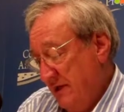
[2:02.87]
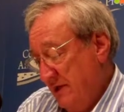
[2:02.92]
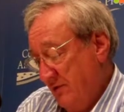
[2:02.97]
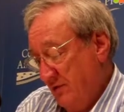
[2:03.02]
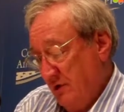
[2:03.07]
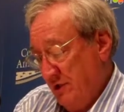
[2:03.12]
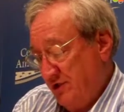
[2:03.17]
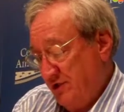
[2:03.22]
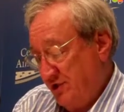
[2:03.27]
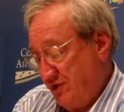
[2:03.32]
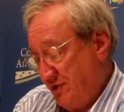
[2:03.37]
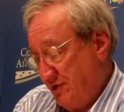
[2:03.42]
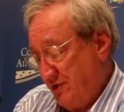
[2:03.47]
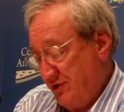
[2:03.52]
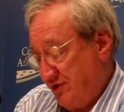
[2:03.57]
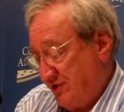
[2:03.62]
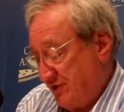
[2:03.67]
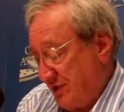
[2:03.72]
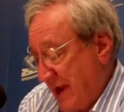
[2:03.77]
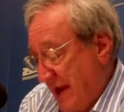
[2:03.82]
which
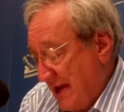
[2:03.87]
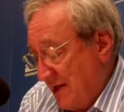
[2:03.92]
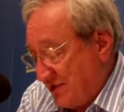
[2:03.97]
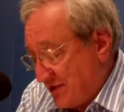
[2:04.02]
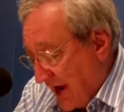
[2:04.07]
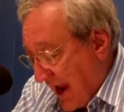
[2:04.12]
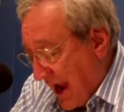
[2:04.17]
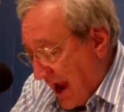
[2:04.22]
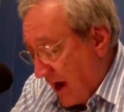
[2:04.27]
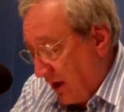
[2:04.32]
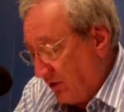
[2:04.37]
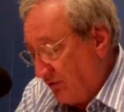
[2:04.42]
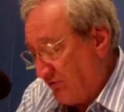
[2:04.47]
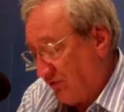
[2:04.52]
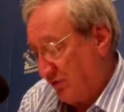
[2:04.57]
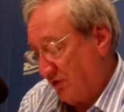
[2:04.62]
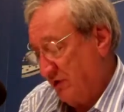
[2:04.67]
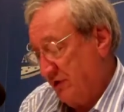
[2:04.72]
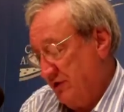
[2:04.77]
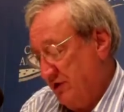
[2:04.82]
stands out
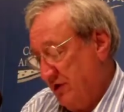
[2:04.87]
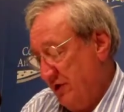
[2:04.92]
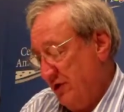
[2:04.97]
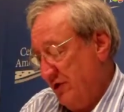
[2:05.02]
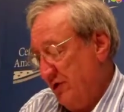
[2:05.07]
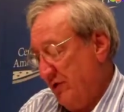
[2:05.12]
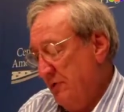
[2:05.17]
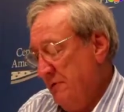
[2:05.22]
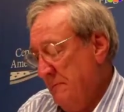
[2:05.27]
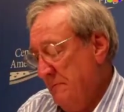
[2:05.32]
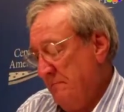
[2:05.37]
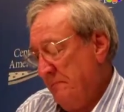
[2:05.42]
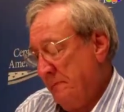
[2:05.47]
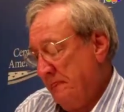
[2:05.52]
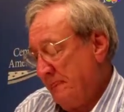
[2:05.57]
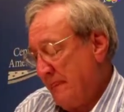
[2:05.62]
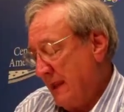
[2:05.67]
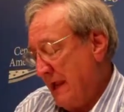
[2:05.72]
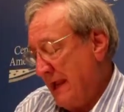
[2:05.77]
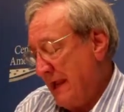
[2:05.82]
for you
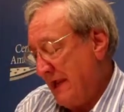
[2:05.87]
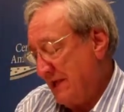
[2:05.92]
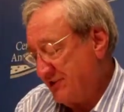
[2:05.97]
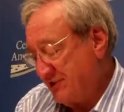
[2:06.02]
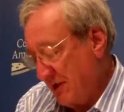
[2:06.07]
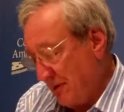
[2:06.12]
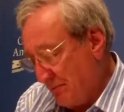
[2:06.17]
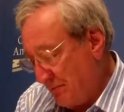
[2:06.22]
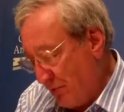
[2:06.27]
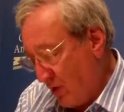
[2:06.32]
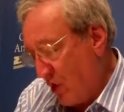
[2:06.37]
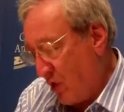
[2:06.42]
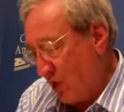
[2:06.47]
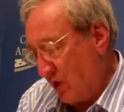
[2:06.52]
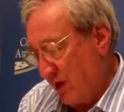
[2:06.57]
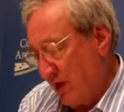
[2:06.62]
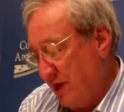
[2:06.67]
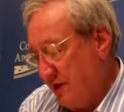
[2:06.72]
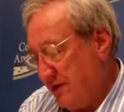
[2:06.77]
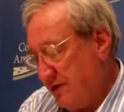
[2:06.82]
as
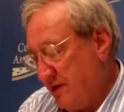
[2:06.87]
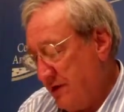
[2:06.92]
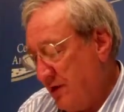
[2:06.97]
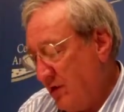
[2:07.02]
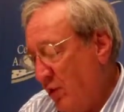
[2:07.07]
important,